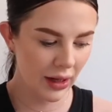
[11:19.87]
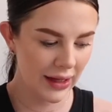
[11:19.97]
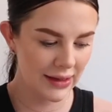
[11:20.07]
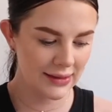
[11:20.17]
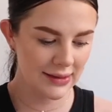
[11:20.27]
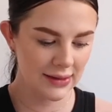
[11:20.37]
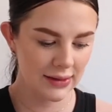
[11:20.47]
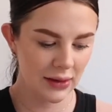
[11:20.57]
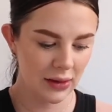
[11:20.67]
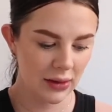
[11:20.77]
is
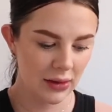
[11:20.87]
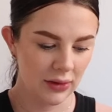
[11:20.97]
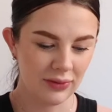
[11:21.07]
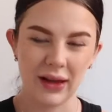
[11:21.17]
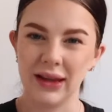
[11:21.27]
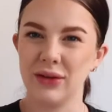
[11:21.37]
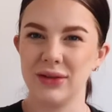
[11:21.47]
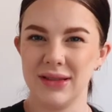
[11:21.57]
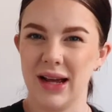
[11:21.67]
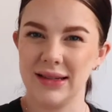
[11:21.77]
fairly
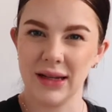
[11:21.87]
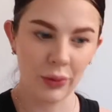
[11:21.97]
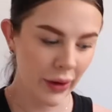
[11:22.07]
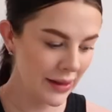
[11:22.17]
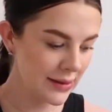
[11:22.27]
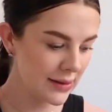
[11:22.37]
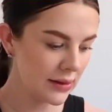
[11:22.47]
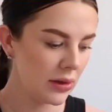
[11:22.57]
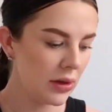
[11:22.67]
good sizing wise.